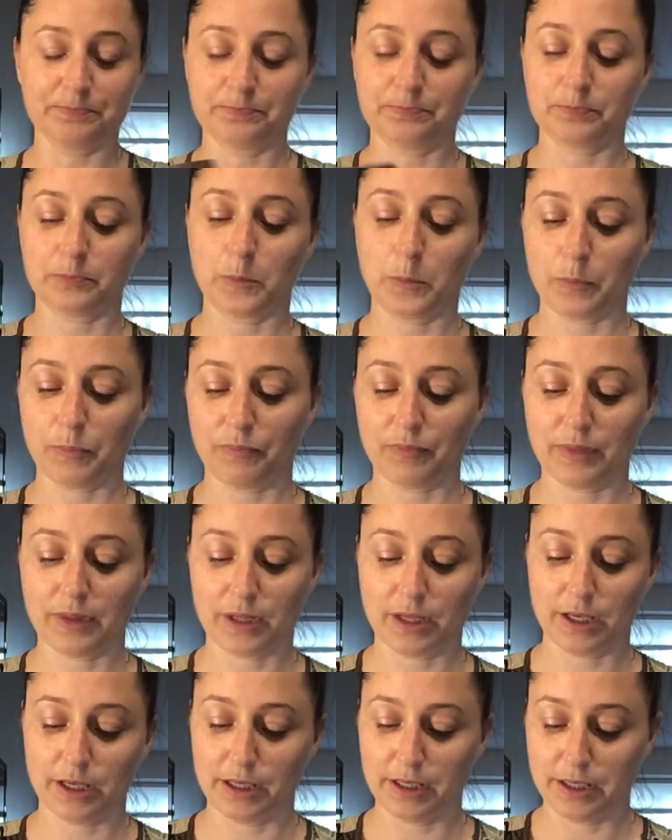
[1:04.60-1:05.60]

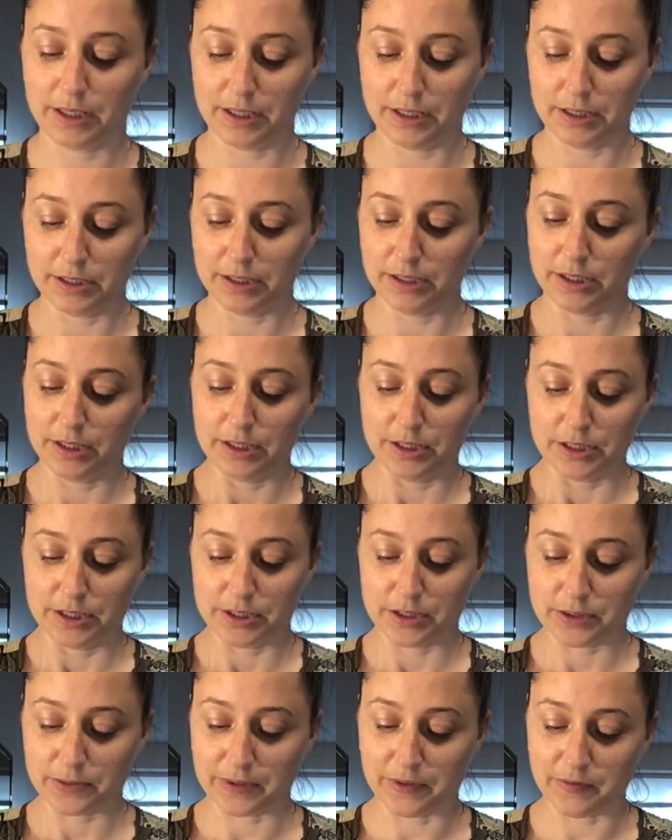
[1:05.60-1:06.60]

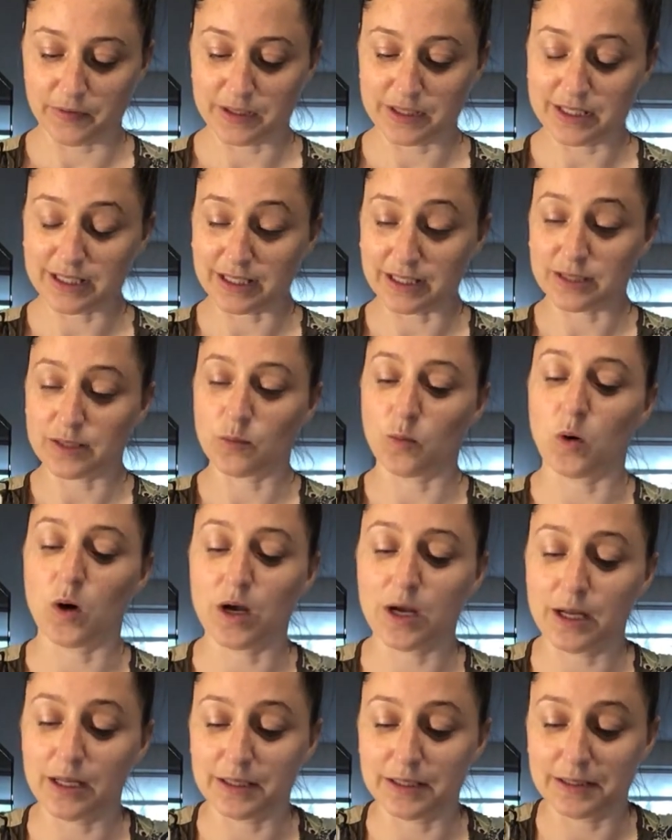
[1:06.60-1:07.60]
So we have the Six of
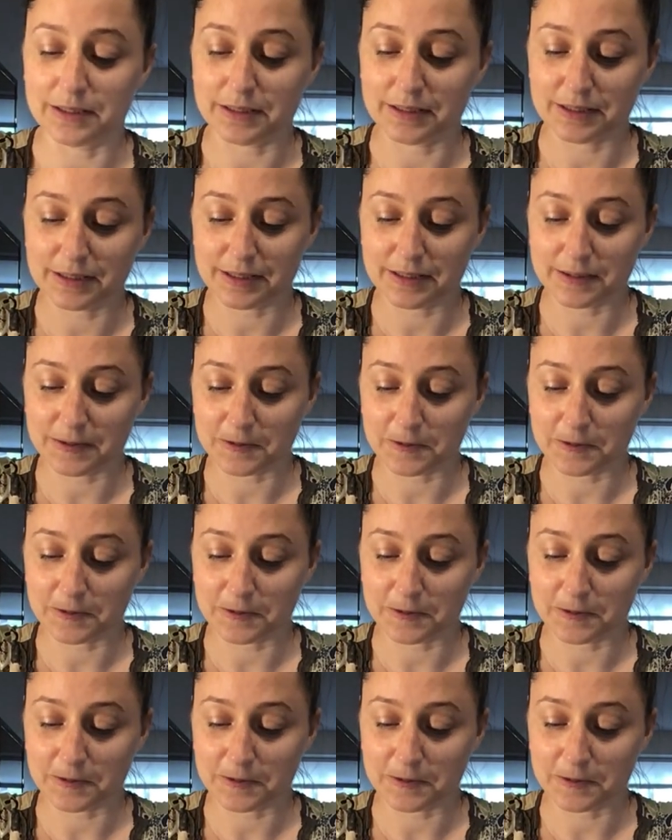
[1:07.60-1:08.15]
Wands.